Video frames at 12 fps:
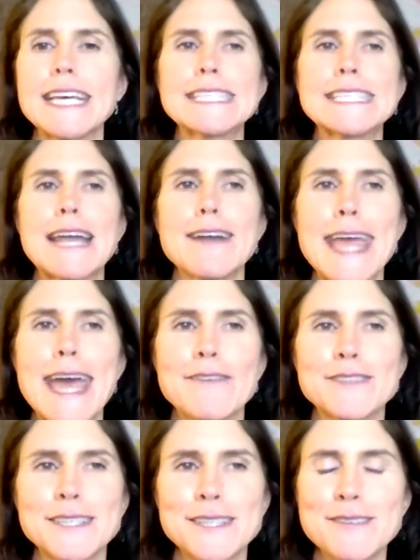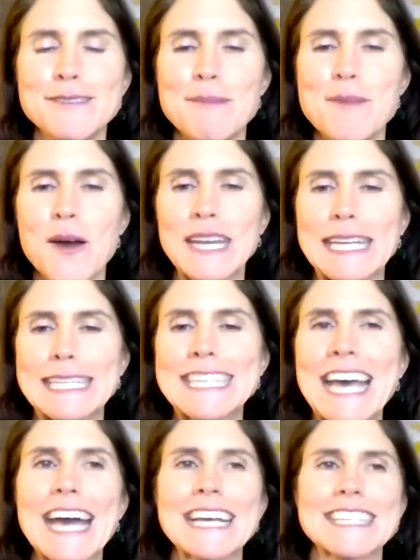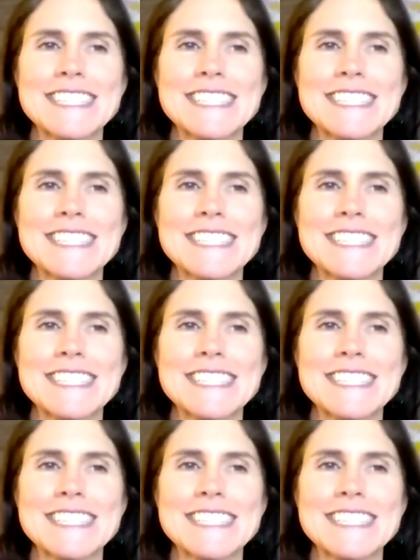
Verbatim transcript: Saturday afternoon. I'm not going to tax